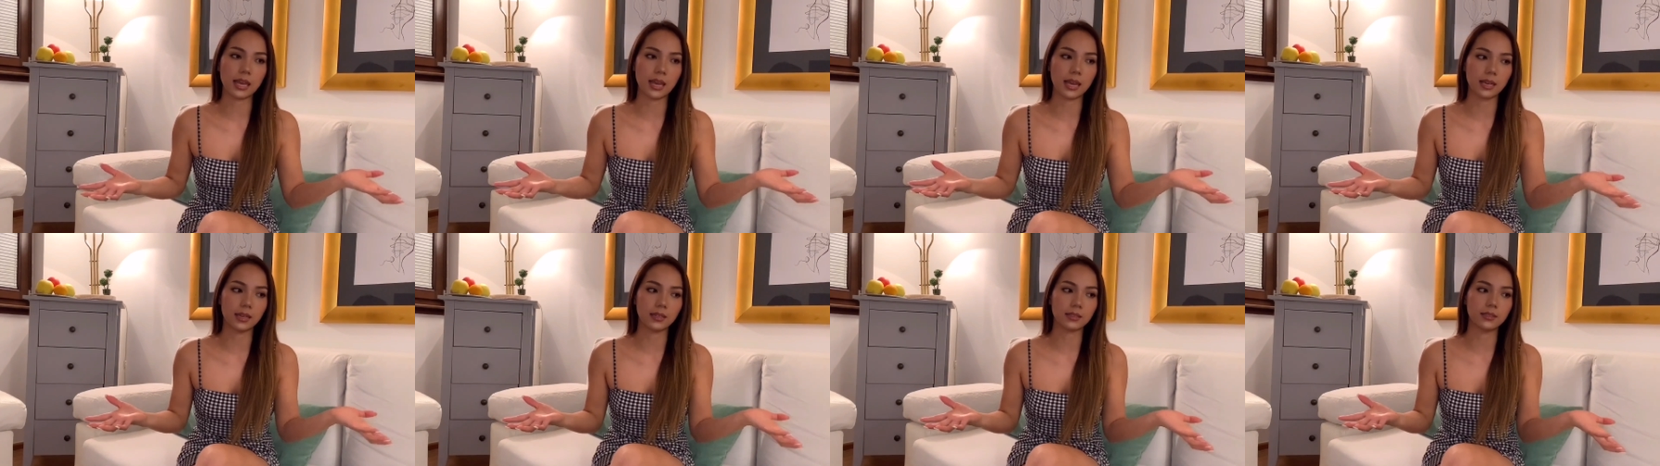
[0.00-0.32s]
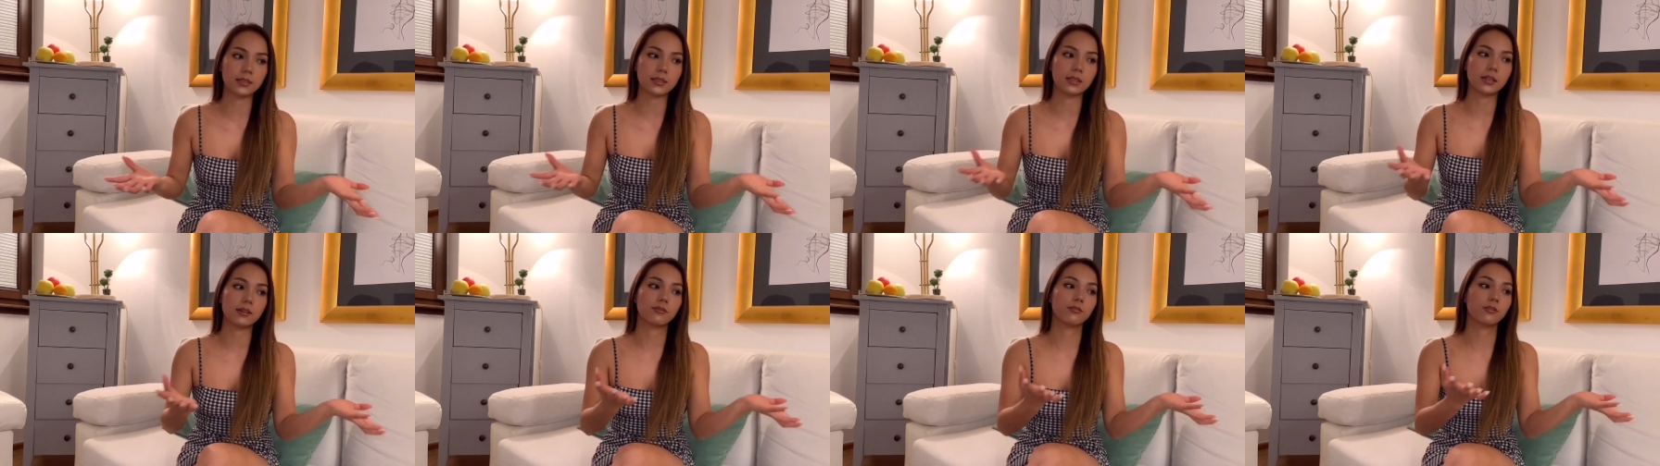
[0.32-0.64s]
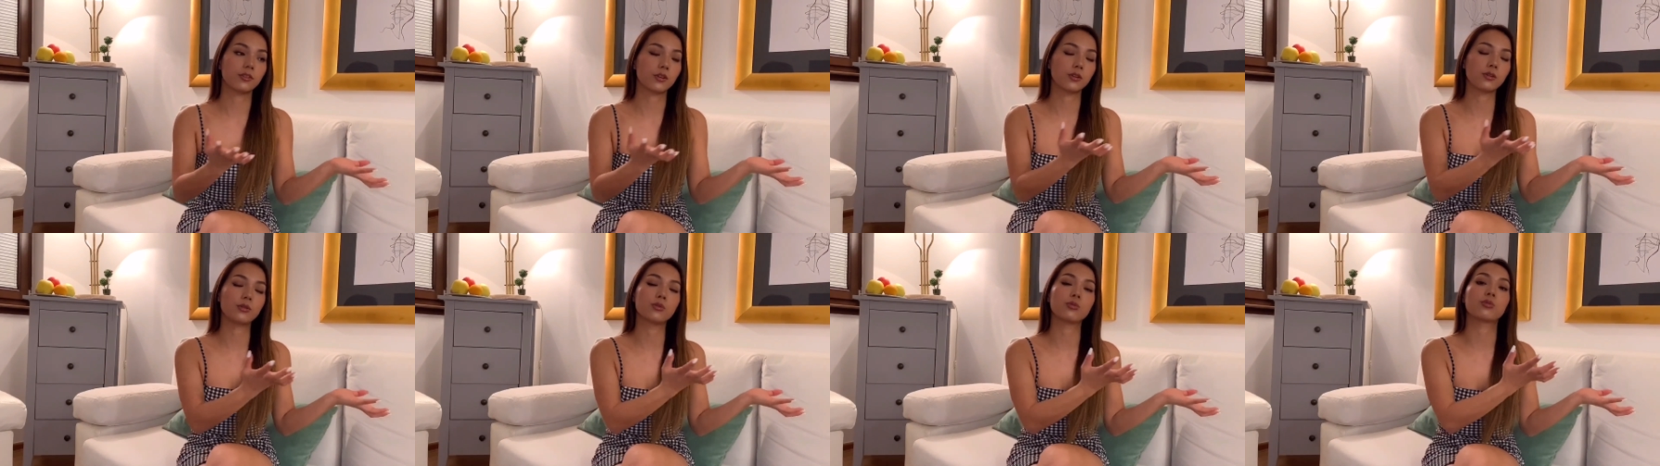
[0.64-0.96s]
and they
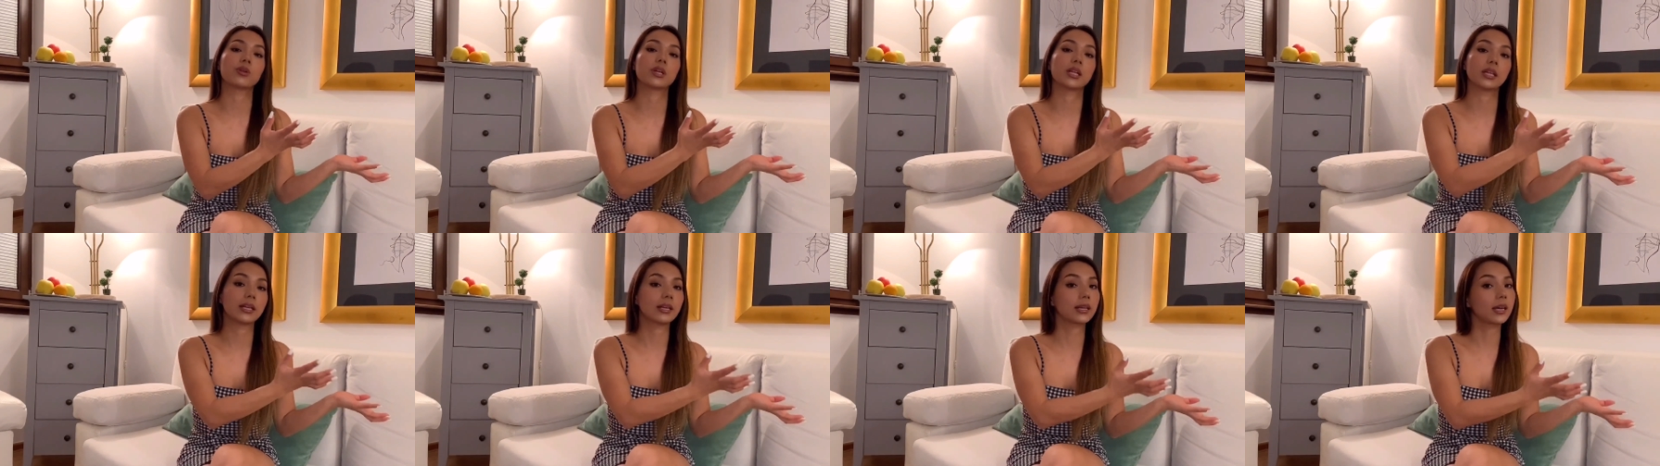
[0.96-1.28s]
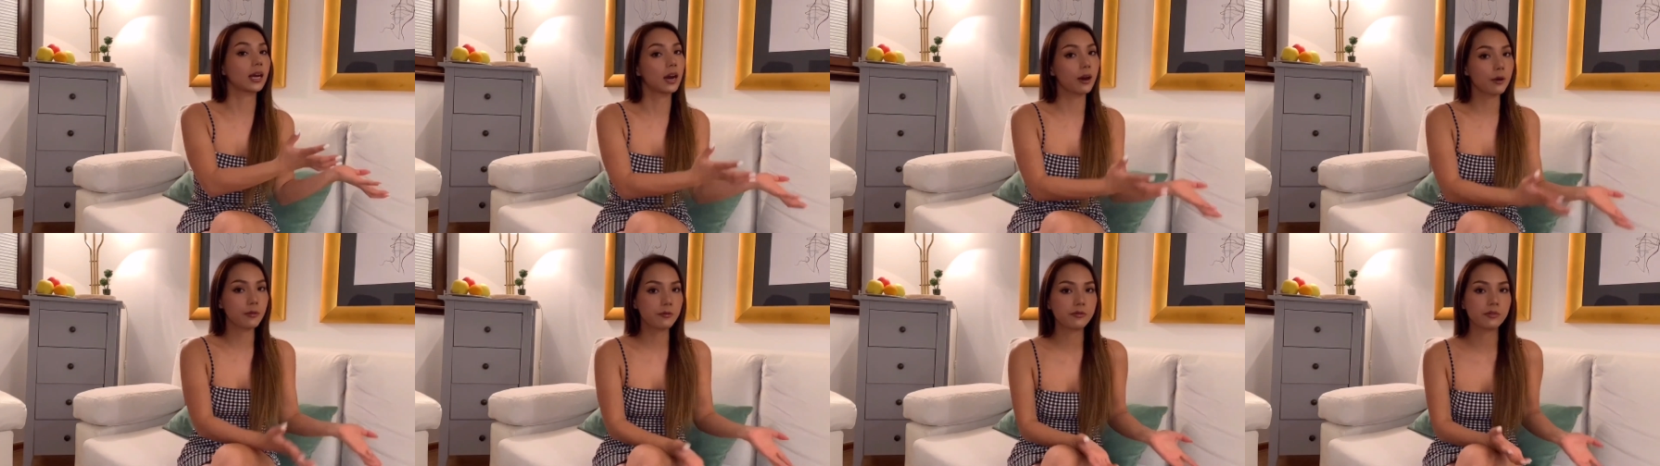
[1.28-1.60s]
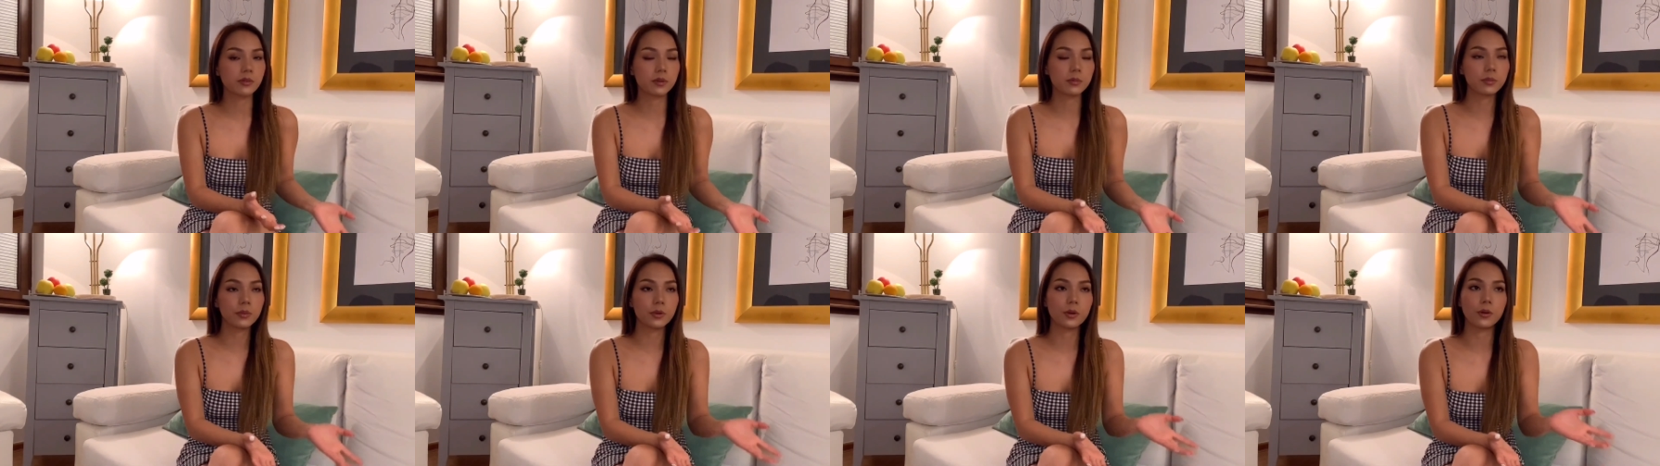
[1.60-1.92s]
feel really
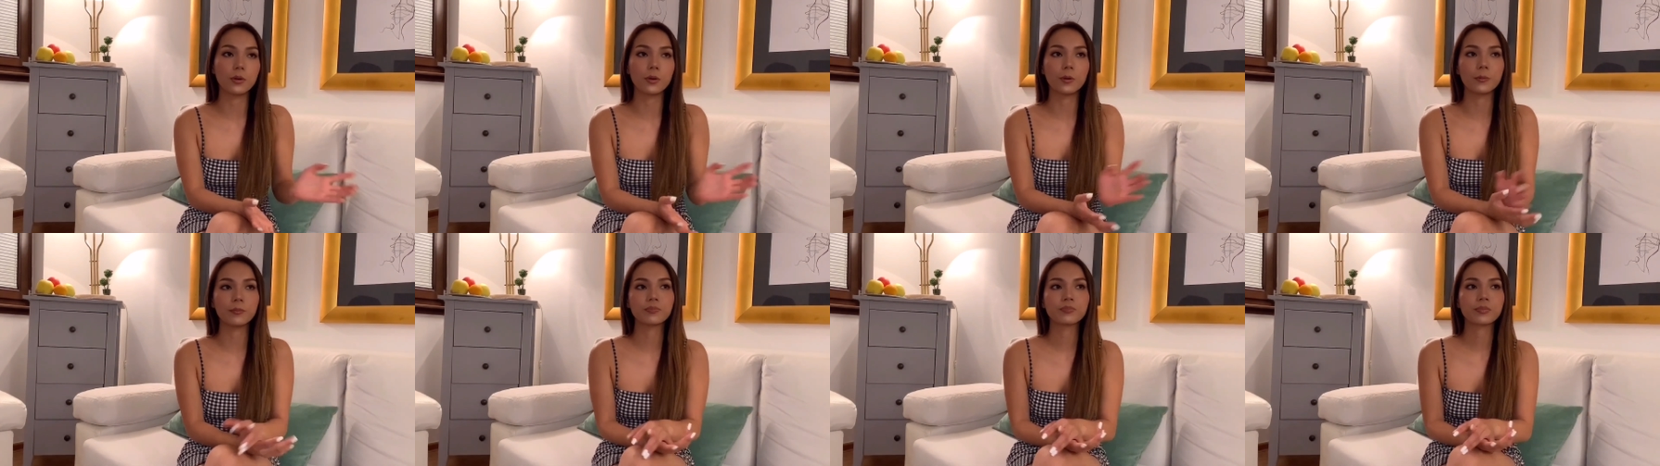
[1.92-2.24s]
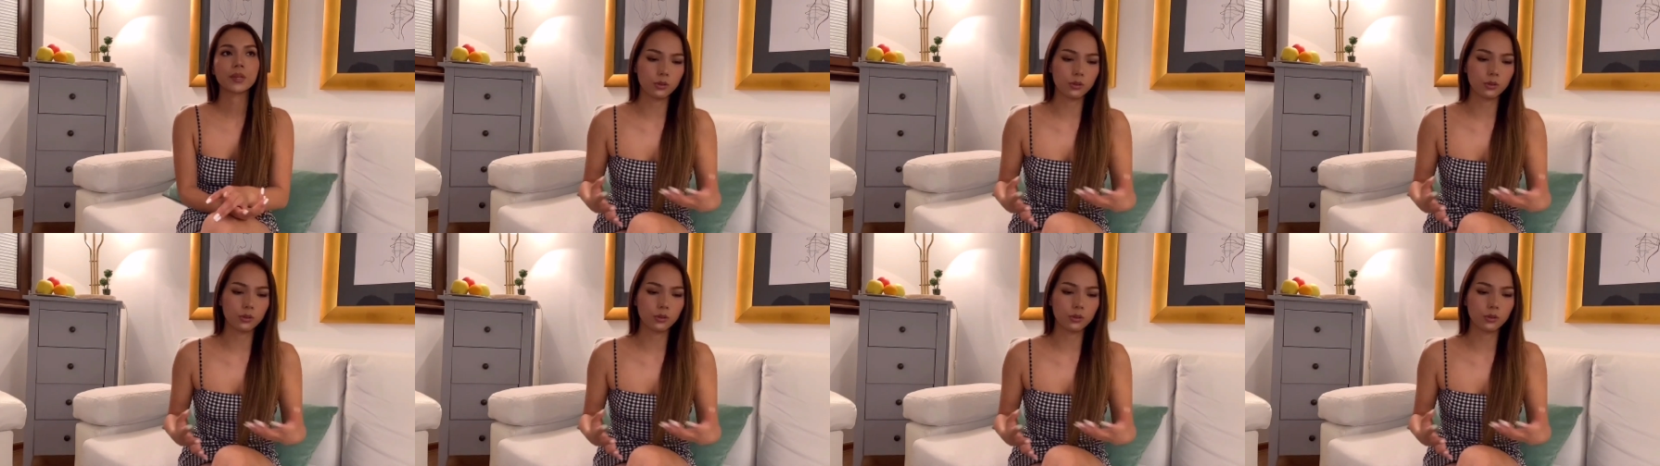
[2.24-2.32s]
comfortable